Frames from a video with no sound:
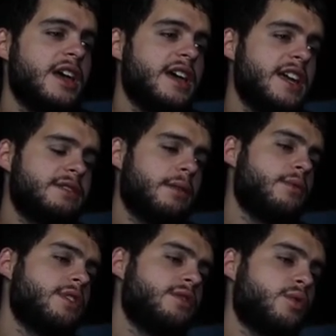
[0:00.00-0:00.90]
He's probably
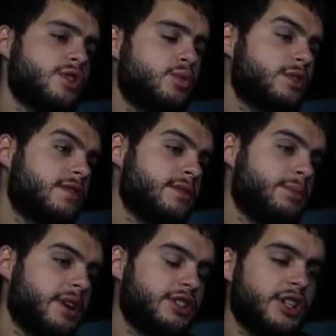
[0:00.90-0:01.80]
one of the worst ones of the
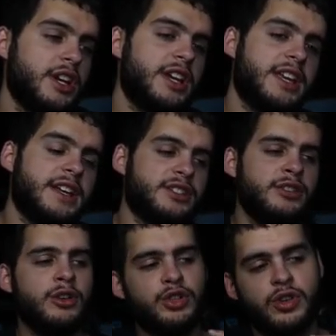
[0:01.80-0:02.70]
bunch. He has
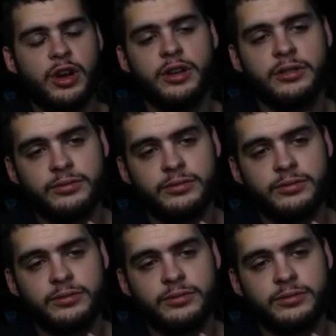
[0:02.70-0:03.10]
no truck.